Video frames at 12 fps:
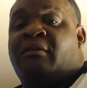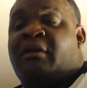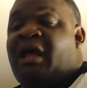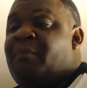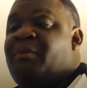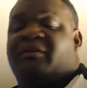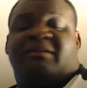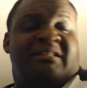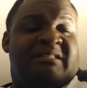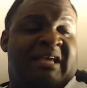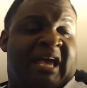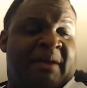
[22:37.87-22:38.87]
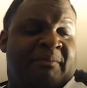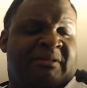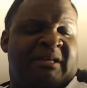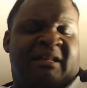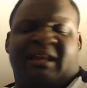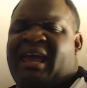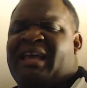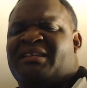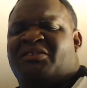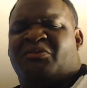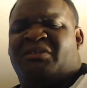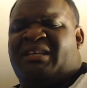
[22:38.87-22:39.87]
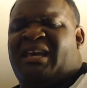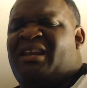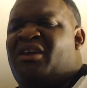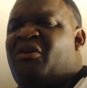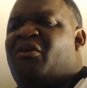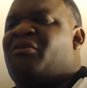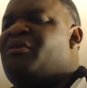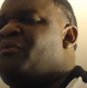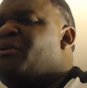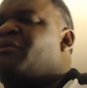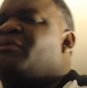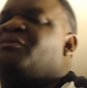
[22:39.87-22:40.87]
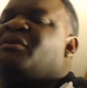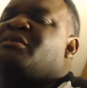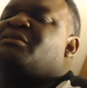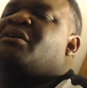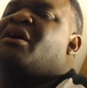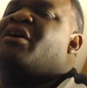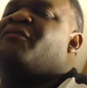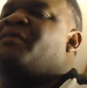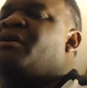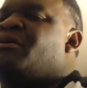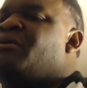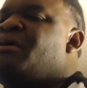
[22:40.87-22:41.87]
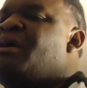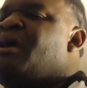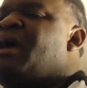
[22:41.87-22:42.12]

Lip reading: I bought this game and they had this old skinny girl on it with a scarf on.